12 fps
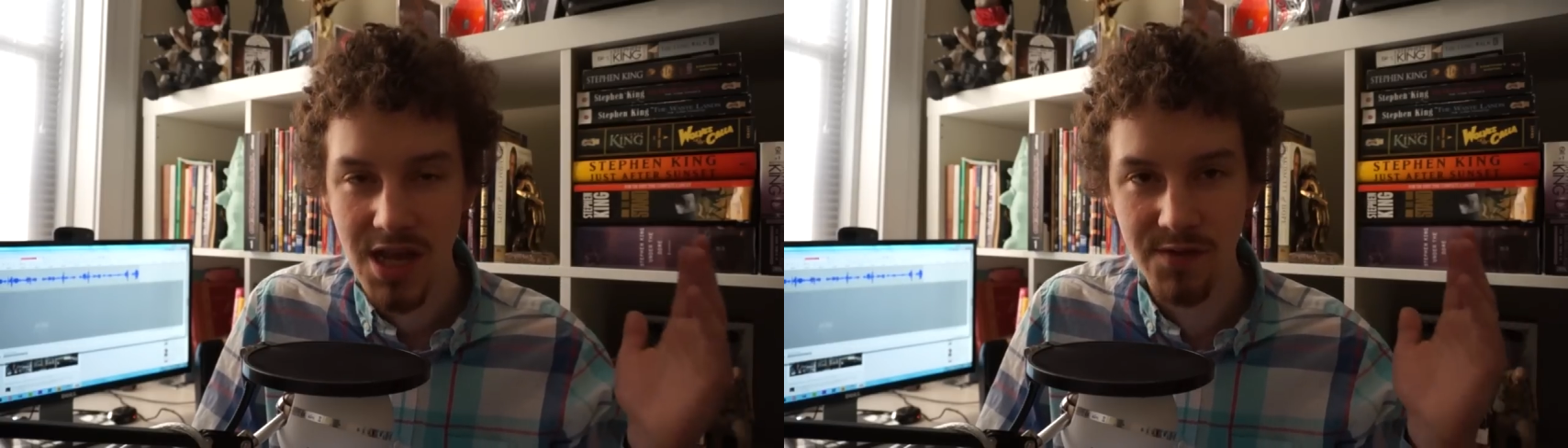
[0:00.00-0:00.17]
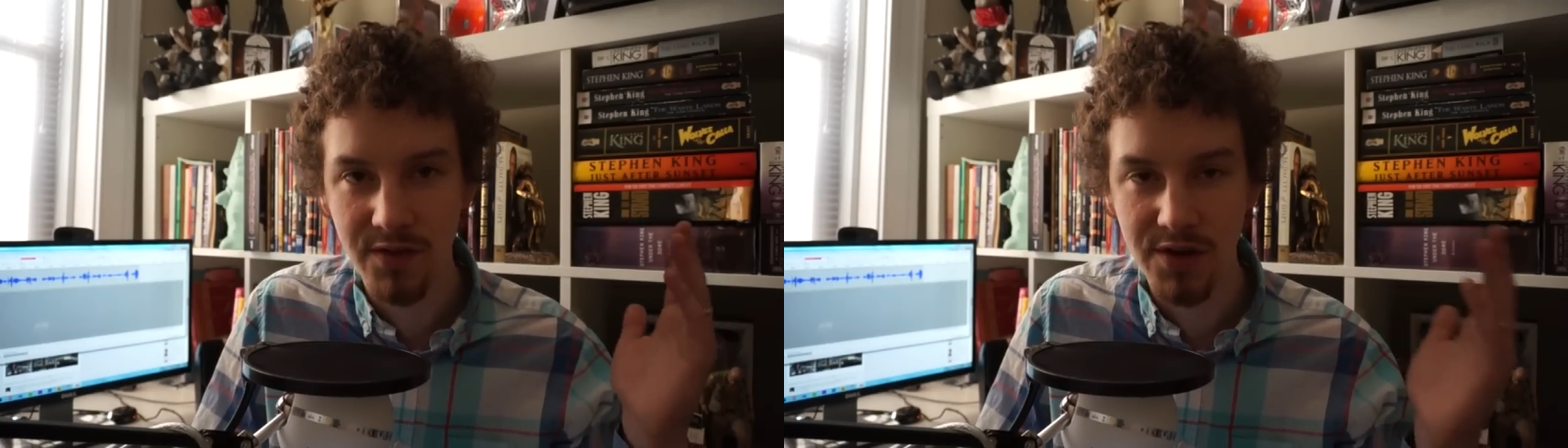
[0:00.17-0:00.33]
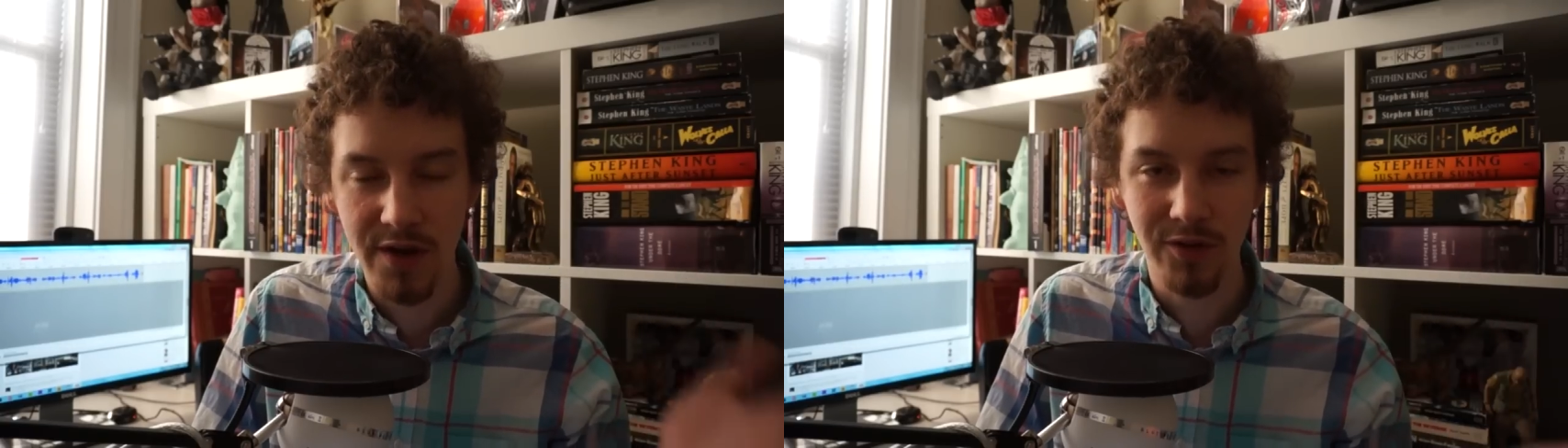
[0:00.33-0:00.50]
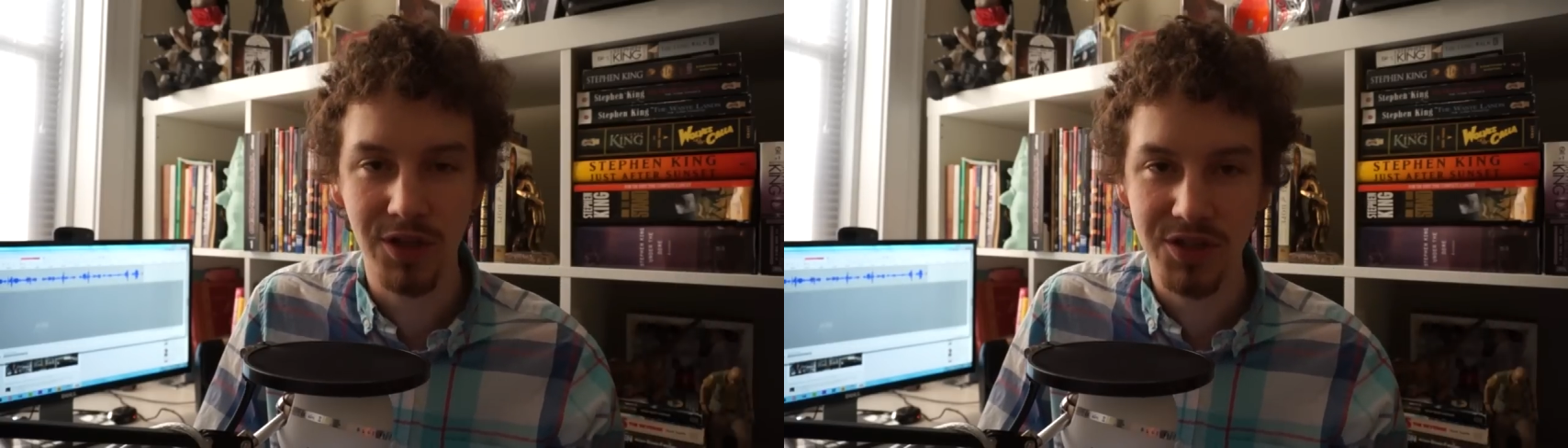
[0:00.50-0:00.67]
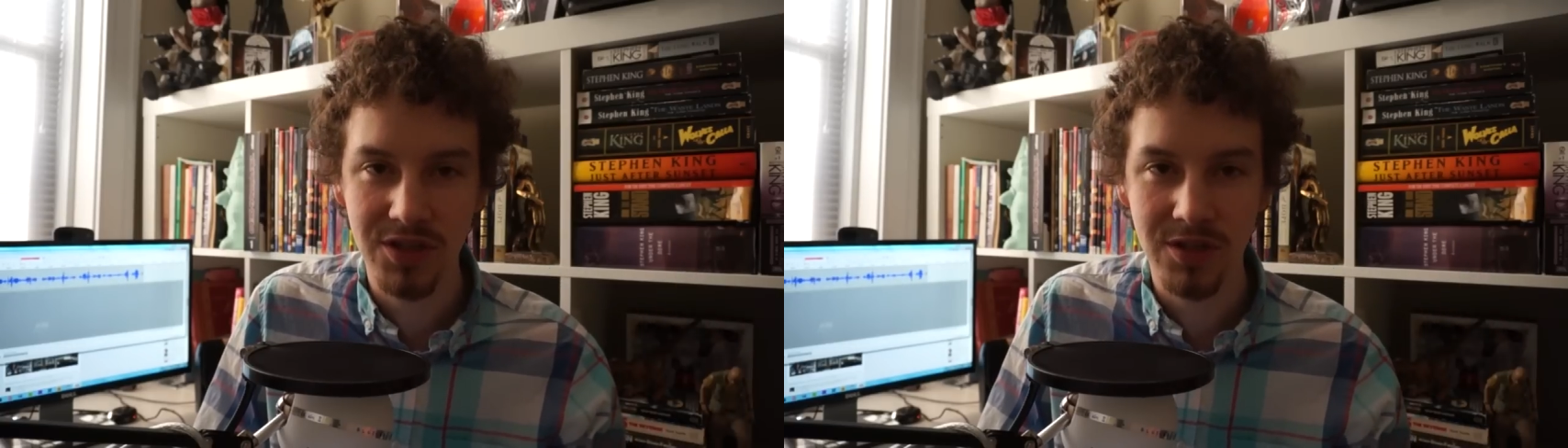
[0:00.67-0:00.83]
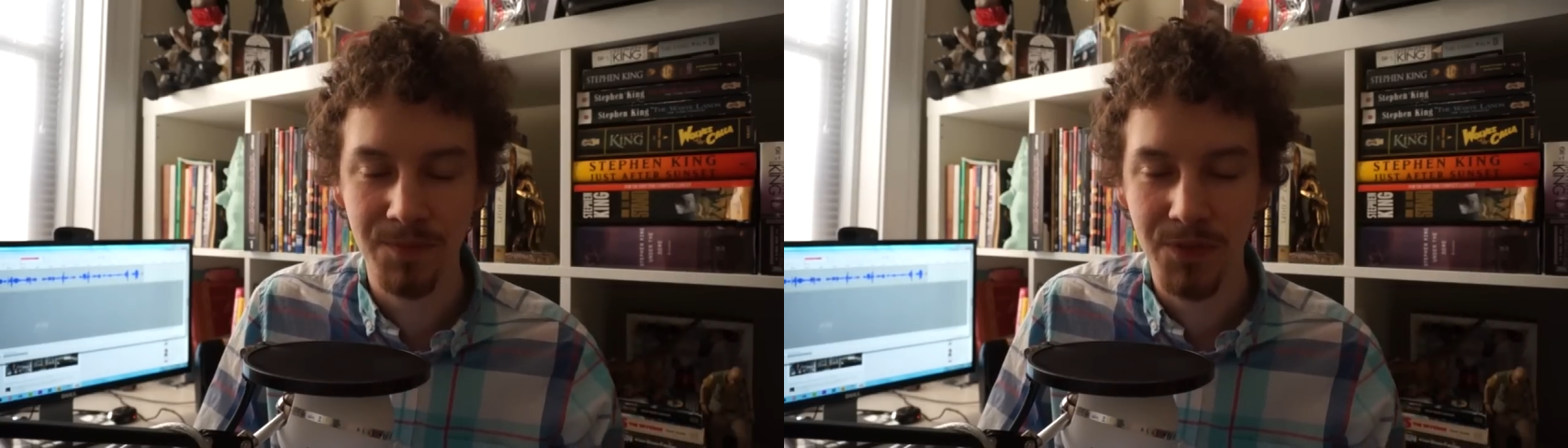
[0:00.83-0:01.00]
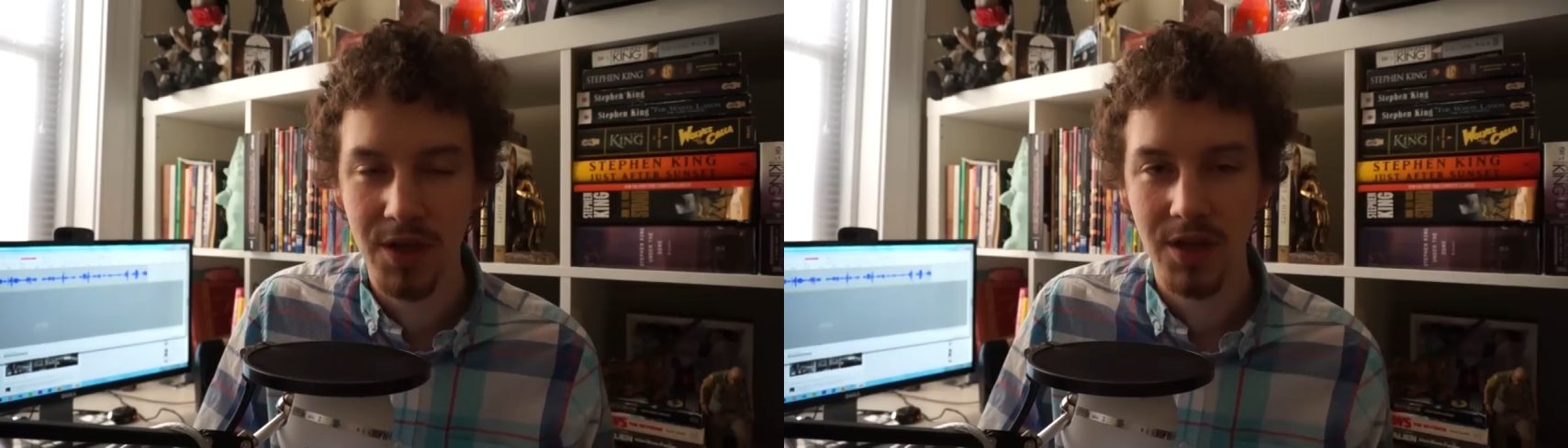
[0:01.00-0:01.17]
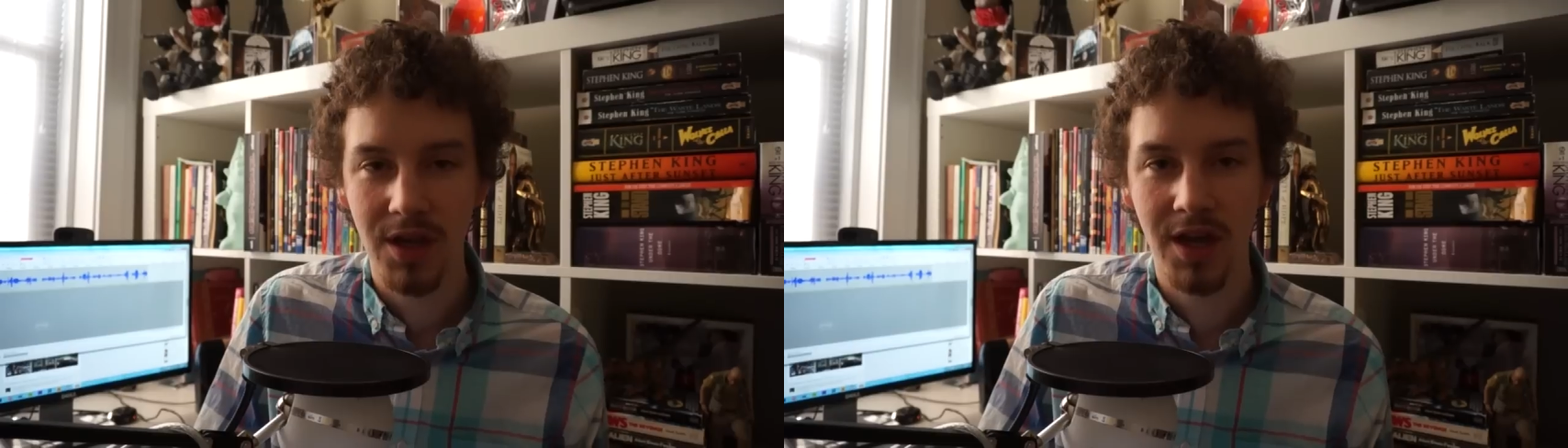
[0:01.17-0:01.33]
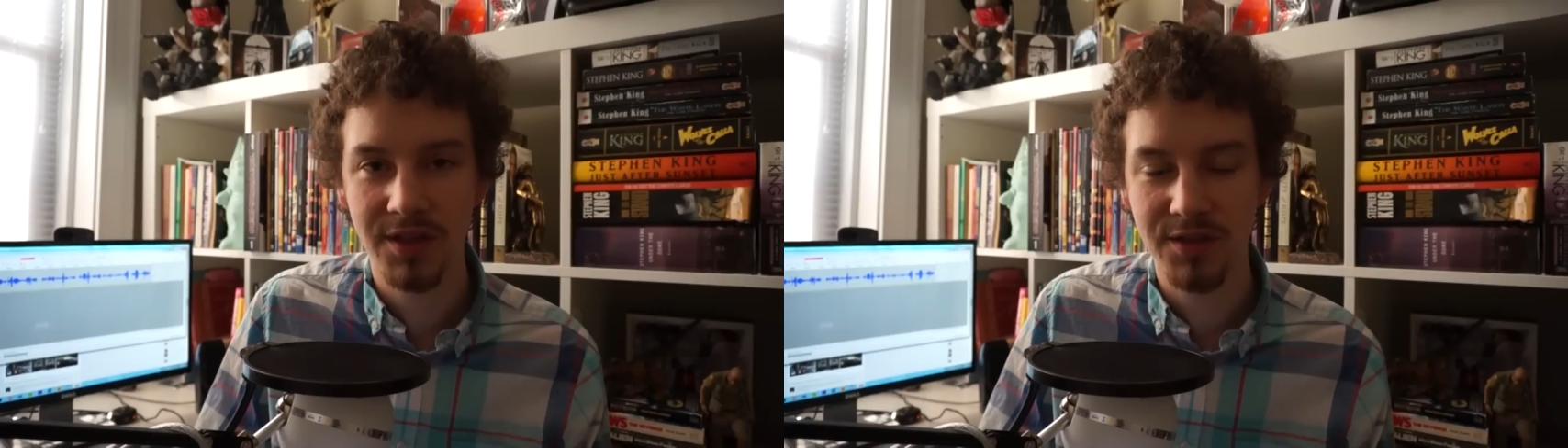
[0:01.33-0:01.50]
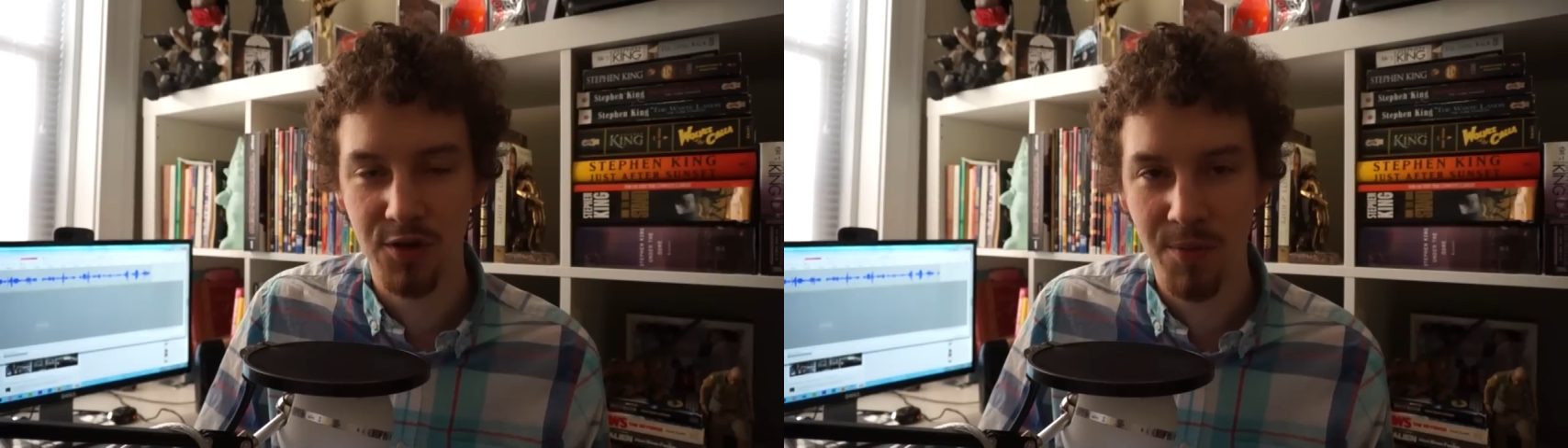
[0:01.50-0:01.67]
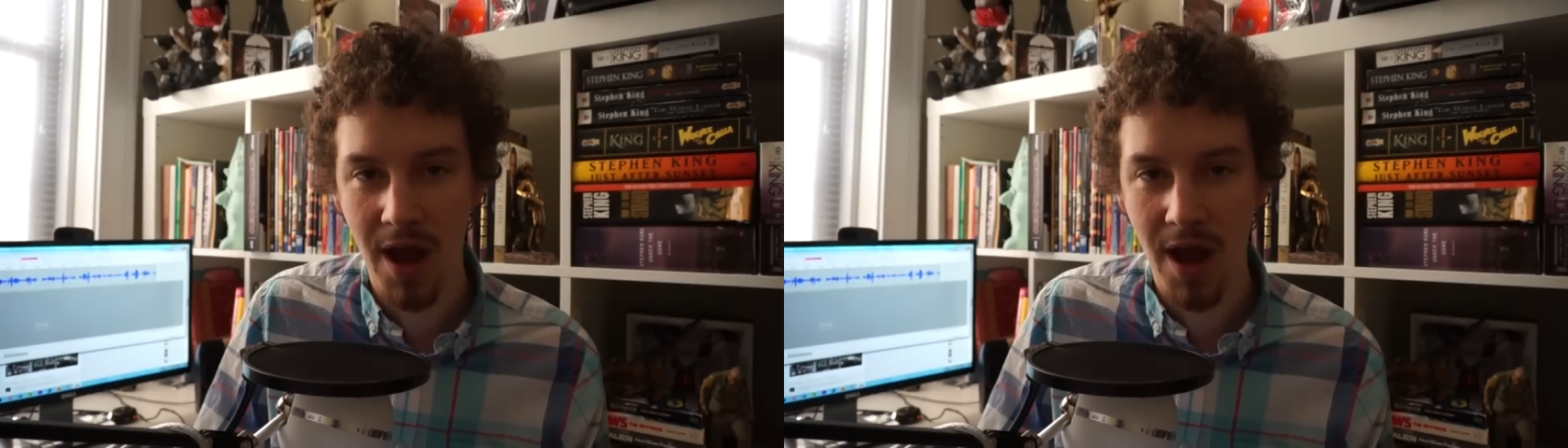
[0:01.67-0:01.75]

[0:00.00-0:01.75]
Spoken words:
If you've never listened to their